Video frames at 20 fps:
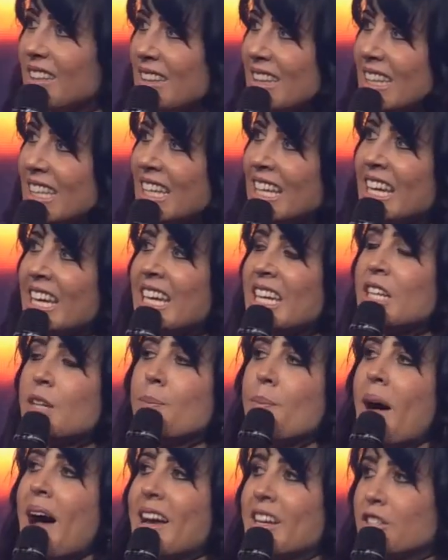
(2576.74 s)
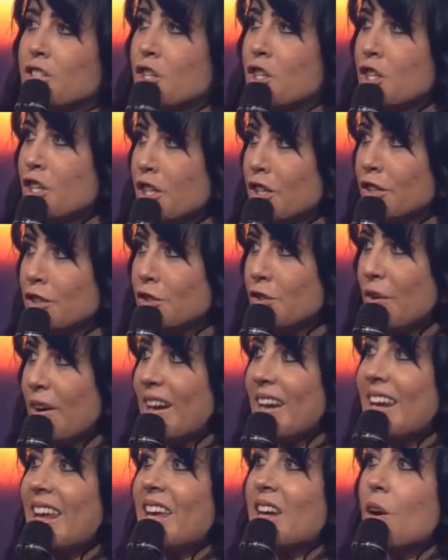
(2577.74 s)
lead my
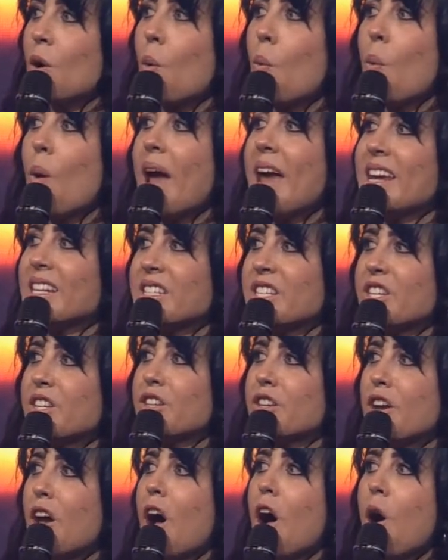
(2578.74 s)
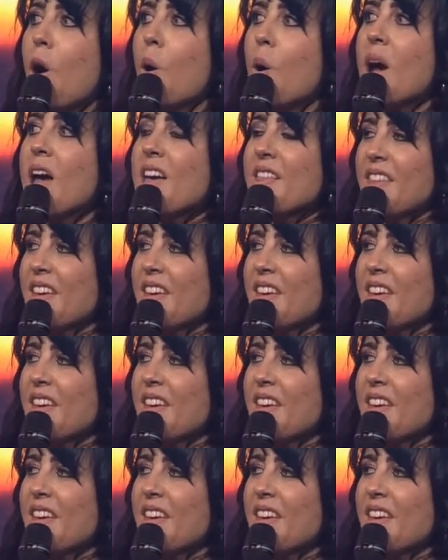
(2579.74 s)
children in a way to know